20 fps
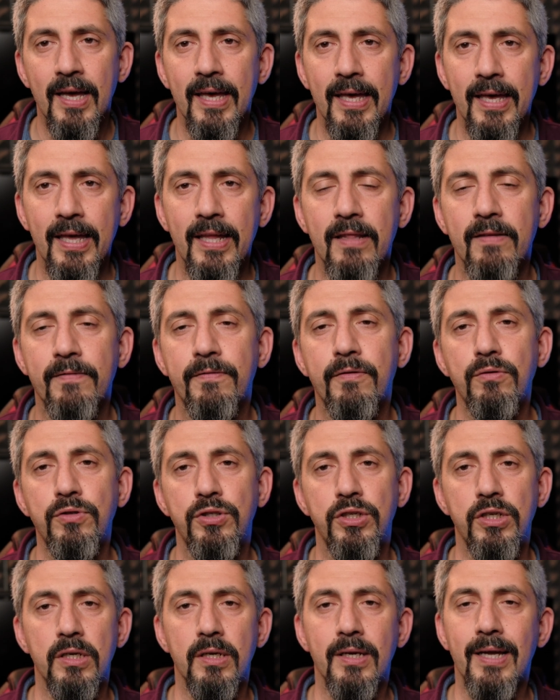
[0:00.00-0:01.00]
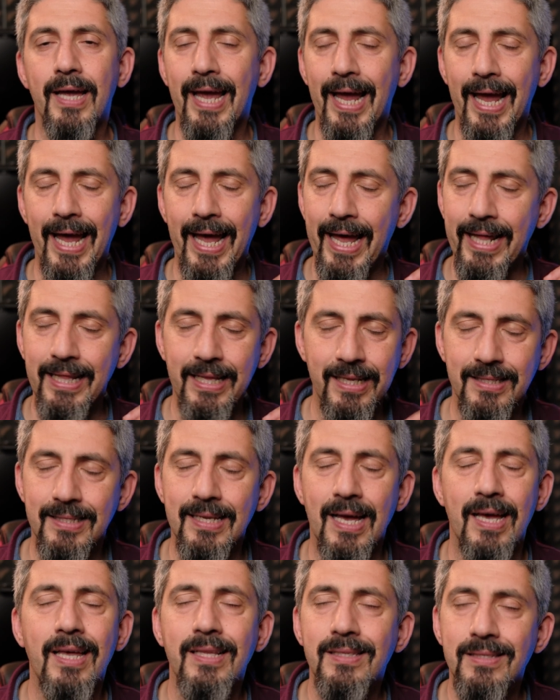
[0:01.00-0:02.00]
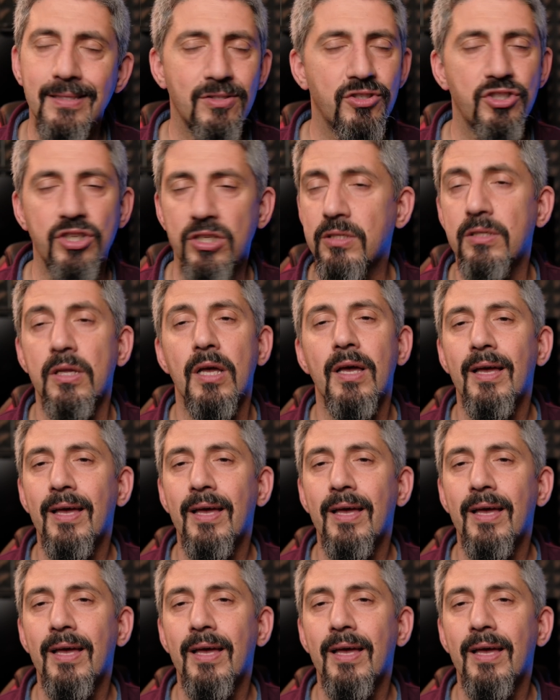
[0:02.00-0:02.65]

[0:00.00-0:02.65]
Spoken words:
in the Fuji, and it's just